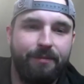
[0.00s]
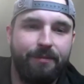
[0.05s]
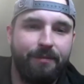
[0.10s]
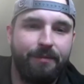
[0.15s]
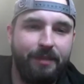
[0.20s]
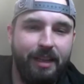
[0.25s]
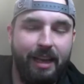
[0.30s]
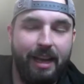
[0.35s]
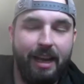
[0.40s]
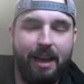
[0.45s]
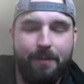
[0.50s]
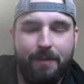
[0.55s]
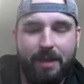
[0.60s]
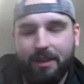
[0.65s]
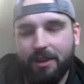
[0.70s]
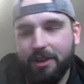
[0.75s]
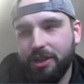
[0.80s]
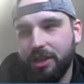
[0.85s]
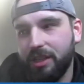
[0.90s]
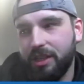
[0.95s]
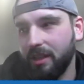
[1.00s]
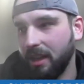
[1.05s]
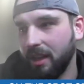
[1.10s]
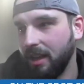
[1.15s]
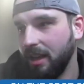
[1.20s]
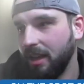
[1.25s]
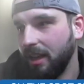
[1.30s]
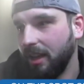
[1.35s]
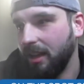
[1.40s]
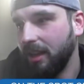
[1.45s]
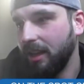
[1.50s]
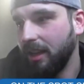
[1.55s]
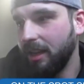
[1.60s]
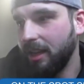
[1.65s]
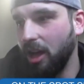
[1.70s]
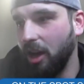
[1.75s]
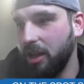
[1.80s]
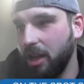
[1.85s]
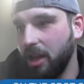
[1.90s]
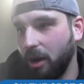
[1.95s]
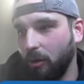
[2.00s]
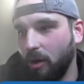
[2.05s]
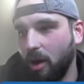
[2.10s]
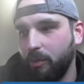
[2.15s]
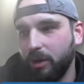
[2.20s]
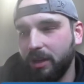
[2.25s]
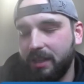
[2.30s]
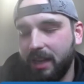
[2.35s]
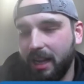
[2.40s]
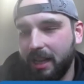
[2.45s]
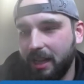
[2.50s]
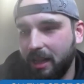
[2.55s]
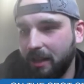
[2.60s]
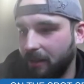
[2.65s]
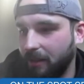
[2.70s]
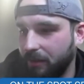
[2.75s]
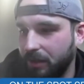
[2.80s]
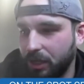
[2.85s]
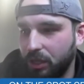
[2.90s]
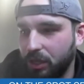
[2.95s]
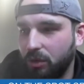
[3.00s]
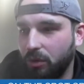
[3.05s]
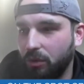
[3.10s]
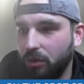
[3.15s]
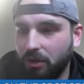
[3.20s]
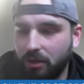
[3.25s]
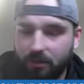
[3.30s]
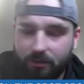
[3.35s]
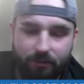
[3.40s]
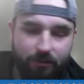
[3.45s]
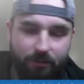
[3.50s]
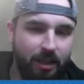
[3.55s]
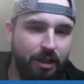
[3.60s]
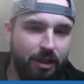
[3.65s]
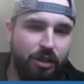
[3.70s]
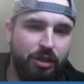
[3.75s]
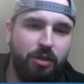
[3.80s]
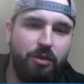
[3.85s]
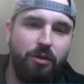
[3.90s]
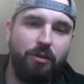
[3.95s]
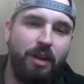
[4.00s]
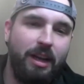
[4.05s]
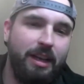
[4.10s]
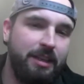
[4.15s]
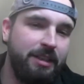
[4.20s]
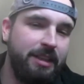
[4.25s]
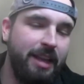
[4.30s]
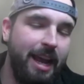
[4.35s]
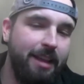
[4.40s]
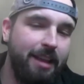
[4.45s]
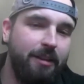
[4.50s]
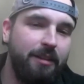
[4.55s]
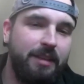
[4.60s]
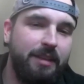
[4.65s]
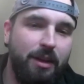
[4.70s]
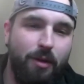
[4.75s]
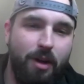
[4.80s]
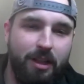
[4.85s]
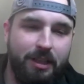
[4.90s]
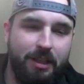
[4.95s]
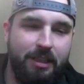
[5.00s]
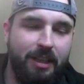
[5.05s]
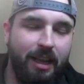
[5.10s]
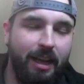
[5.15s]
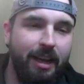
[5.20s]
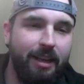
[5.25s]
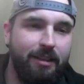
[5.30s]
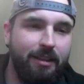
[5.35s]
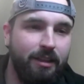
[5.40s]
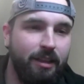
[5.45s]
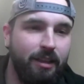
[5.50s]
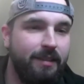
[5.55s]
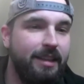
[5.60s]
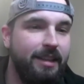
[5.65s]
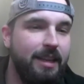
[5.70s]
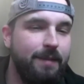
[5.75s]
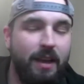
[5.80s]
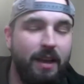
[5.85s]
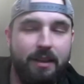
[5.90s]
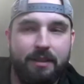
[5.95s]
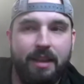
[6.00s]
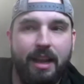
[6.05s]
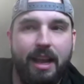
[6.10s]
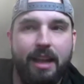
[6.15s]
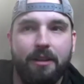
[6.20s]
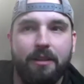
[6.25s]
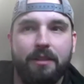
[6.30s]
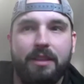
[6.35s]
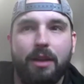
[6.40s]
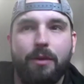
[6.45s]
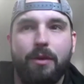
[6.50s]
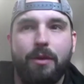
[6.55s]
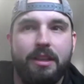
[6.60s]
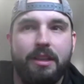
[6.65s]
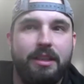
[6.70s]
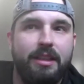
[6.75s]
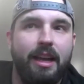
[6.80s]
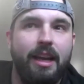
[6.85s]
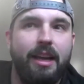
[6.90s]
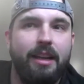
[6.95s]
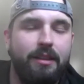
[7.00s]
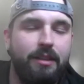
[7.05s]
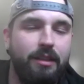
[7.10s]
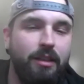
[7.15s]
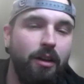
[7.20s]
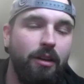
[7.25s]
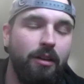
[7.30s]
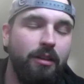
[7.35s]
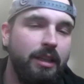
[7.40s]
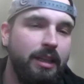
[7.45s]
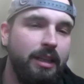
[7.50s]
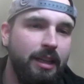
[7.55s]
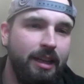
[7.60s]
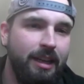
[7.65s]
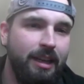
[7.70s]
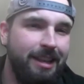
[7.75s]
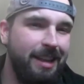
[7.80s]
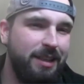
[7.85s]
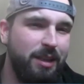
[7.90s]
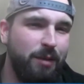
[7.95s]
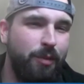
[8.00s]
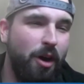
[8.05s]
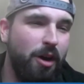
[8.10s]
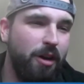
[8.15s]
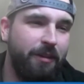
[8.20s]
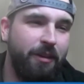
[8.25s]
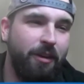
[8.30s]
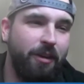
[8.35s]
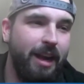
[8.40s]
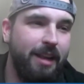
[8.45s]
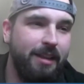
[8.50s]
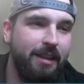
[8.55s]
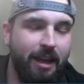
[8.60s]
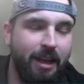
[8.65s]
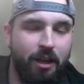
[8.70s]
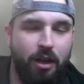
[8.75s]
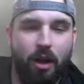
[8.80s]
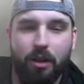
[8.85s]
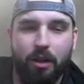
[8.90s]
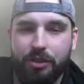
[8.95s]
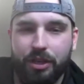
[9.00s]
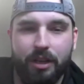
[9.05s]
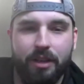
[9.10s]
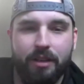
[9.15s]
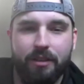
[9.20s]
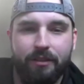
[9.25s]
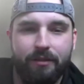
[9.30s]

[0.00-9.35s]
Yeah. I mean, you're a representative of the school, and the school has standards they want to set, and the team has standards they want to set. So that's a part of creating that culture.